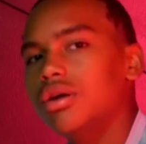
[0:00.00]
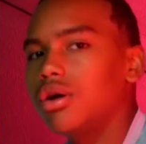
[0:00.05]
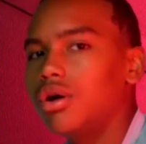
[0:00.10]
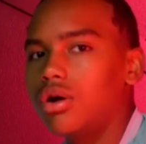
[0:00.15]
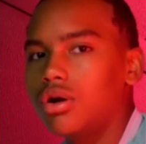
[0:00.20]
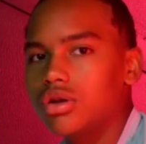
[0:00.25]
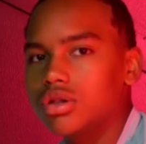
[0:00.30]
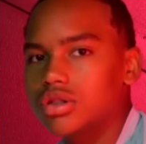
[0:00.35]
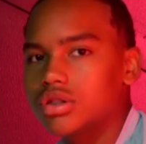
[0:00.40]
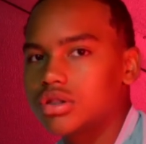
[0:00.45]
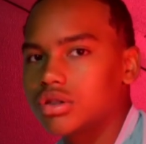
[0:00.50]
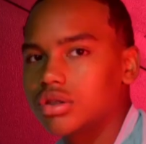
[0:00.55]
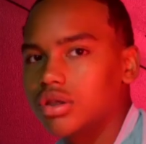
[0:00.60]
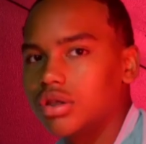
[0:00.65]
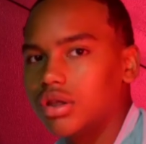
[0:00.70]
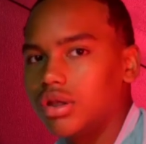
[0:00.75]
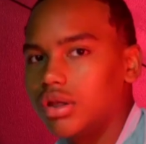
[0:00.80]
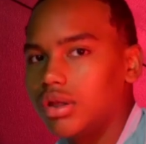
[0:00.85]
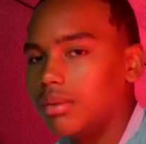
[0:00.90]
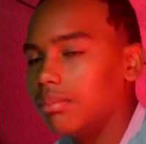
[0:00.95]
guards,
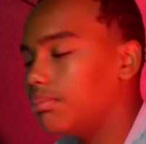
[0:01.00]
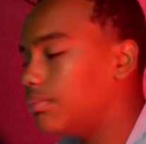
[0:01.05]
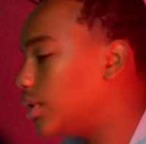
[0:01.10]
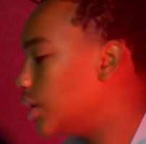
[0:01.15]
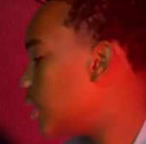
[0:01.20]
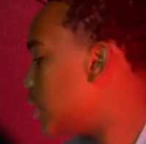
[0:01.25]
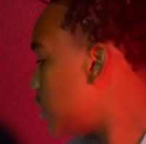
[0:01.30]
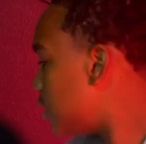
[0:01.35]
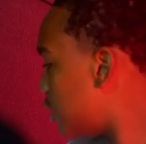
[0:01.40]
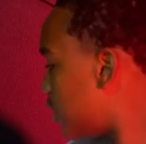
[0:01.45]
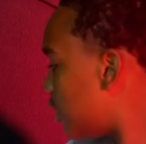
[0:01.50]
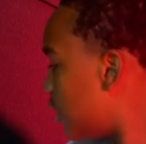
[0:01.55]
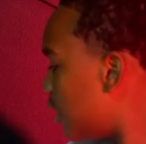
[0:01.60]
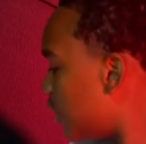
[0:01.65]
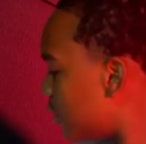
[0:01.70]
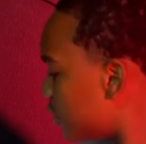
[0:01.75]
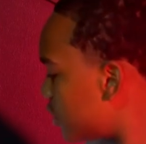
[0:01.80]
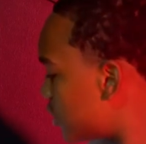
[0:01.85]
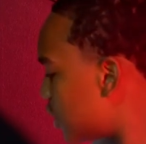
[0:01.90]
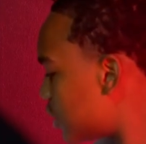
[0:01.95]
but
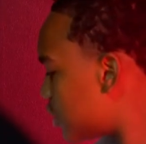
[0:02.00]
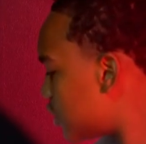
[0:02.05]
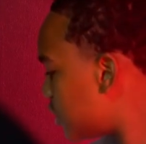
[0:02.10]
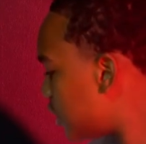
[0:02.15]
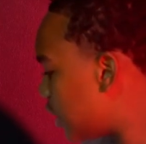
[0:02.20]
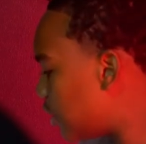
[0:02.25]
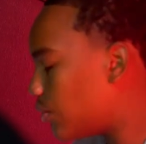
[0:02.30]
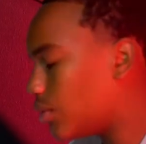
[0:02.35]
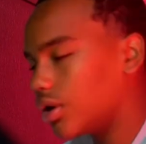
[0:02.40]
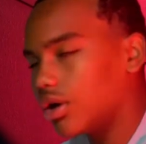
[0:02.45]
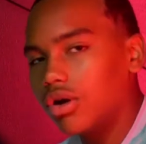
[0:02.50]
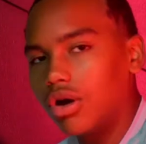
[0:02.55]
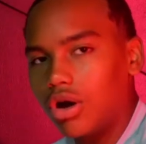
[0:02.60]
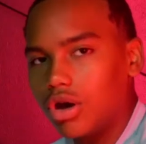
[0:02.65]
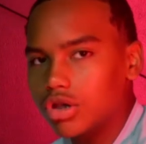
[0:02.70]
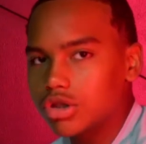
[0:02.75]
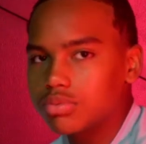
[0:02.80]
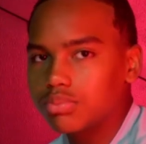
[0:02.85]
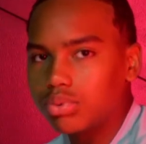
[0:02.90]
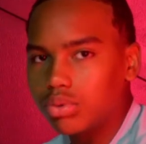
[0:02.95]
there's such a thing when
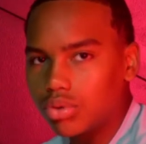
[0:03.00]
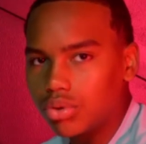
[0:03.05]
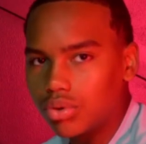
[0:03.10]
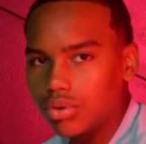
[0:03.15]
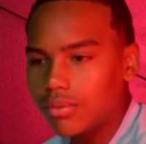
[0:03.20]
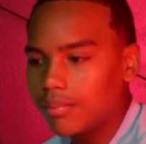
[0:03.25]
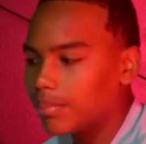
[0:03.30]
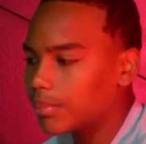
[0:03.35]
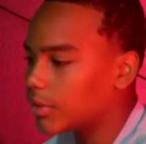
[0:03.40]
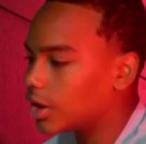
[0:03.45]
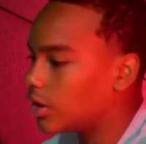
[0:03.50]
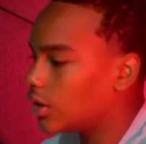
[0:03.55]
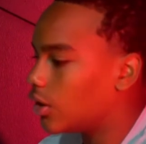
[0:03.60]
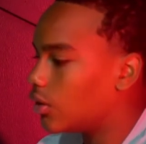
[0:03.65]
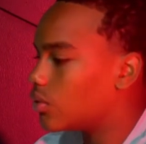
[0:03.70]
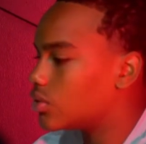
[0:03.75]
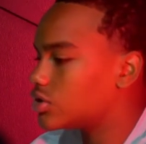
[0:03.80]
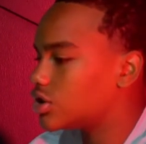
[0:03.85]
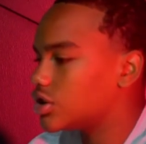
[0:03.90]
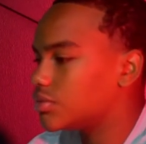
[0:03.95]
guards pull,
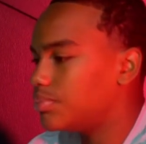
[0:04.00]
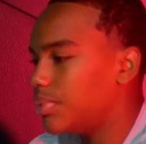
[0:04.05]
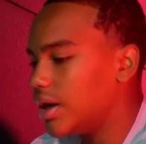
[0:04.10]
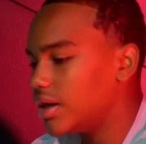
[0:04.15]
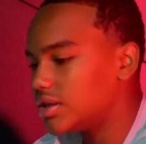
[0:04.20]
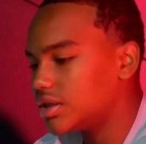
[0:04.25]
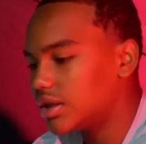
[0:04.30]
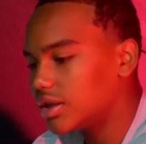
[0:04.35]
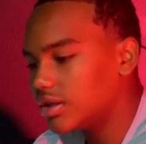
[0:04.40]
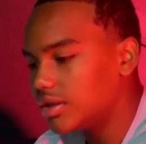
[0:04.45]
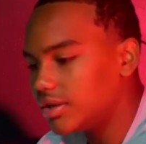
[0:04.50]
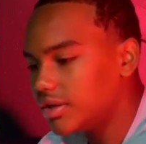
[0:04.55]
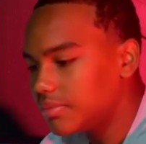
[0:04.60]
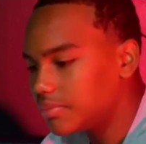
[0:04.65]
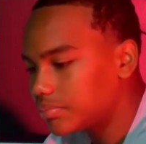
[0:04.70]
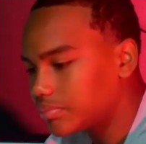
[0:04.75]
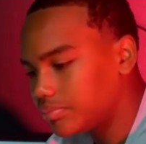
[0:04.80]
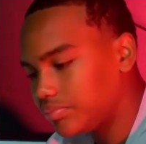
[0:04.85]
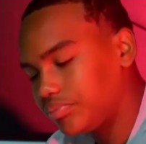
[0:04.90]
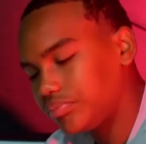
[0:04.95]
which is basically
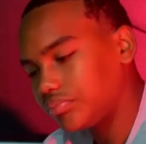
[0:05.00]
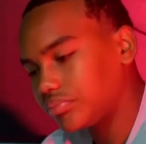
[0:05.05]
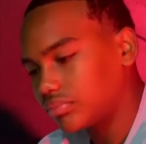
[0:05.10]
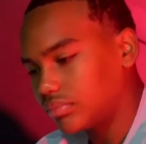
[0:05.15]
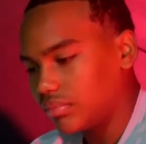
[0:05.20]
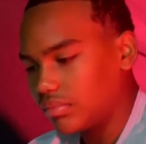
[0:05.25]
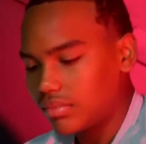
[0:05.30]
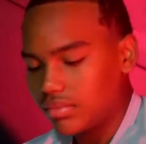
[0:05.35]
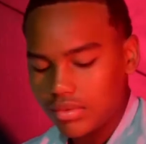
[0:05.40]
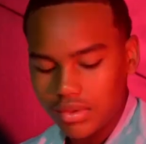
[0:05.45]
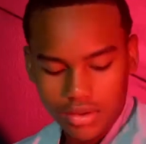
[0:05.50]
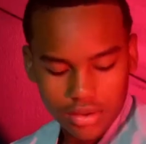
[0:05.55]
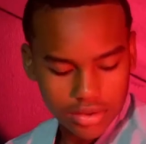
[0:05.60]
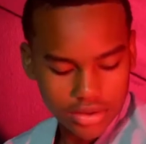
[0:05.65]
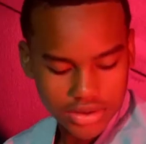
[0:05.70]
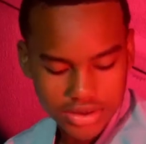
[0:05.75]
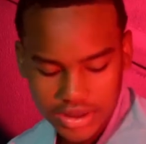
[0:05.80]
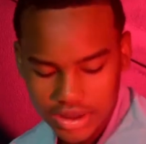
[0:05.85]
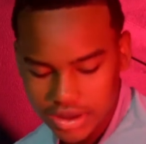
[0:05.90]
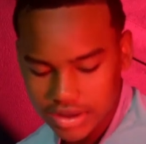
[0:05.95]

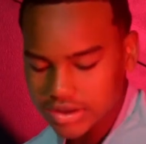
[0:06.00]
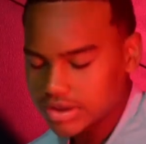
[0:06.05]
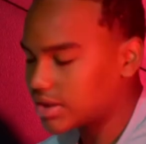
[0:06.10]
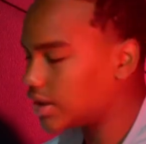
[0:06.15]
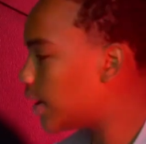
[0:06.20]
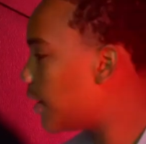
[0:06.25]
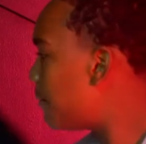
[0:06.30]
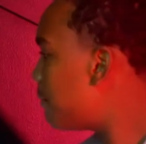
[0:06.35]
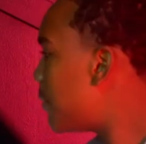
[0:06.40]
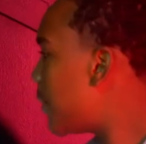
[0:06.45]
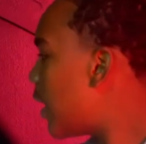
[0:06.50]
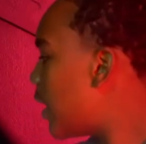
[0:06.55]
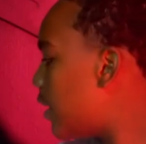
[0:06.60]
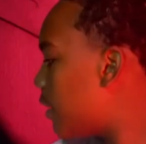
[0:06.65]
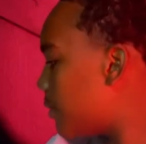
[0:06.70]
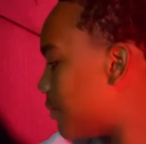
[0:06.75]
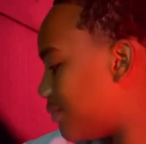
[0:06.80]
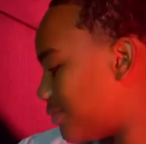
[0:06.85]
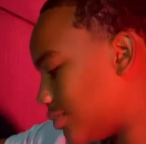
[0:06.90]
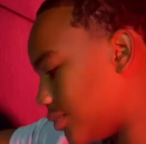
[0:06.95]
take a step
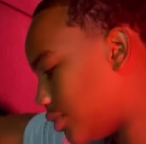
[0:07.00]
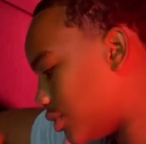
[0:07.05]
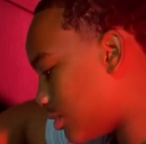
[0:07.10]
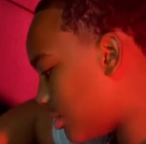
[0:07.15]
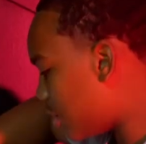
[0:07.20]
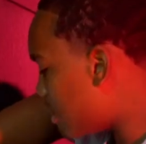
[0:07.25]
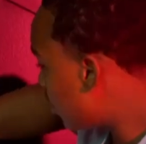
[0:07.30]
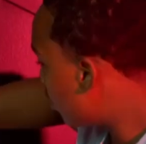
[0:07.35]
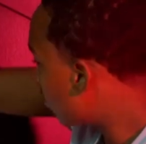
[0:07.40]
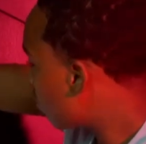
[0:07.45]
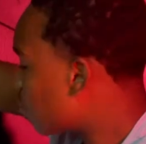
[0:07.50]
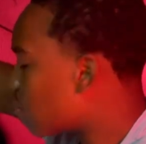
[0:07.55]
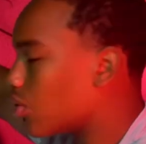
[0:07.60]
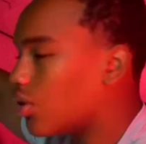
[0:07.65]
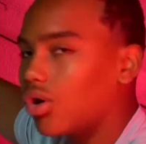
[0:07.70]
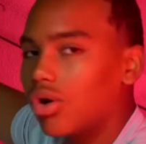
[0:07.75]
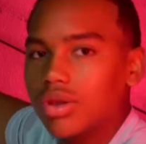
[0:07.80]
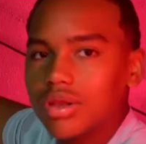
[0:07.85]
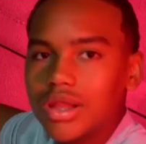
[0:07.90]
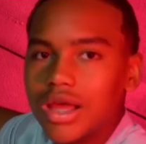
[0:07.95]
back,
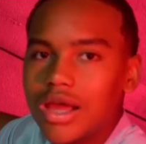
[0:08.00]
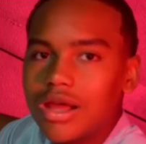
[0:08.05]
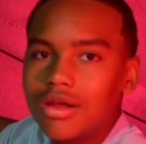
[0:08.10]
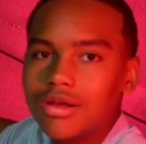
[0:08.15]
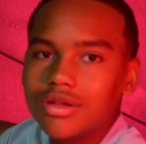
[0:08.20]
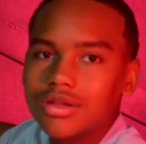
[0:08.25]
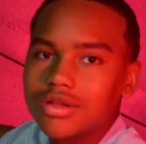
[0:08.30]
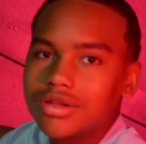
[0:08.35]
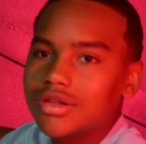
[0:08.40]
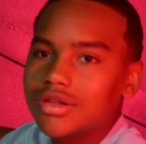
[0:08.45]
roll out,